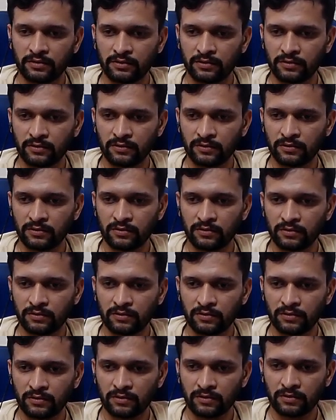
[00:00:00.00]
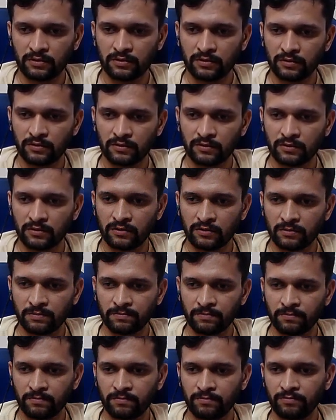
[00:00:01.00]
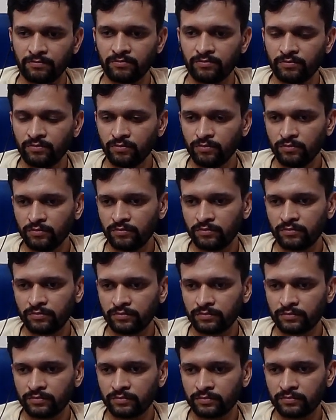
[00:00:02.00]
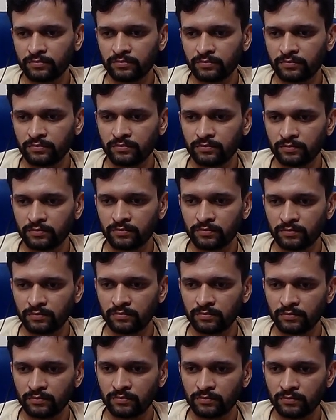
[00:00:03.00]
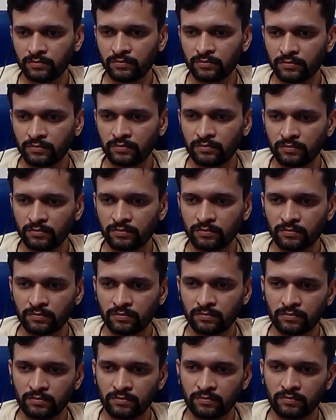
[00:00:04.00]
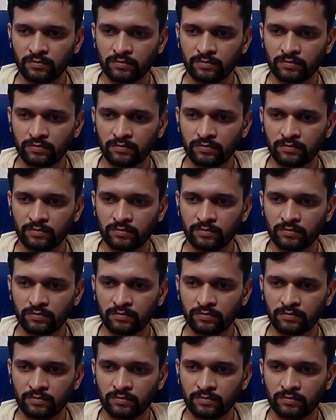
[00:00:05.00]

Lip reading: Nothing is said.